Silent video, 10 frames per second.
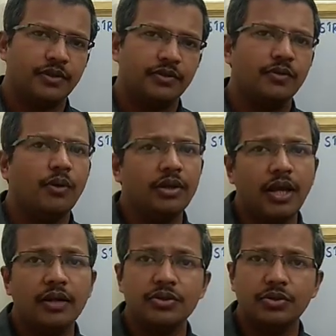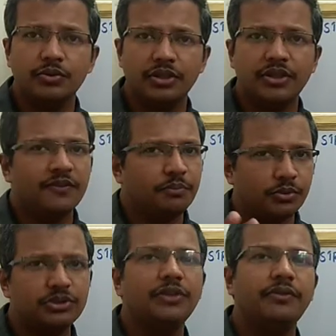So what you have to do is
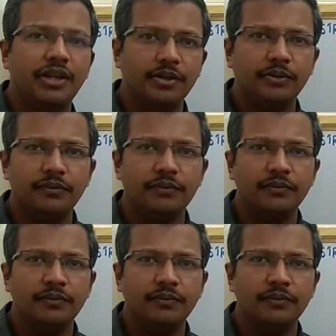pause the video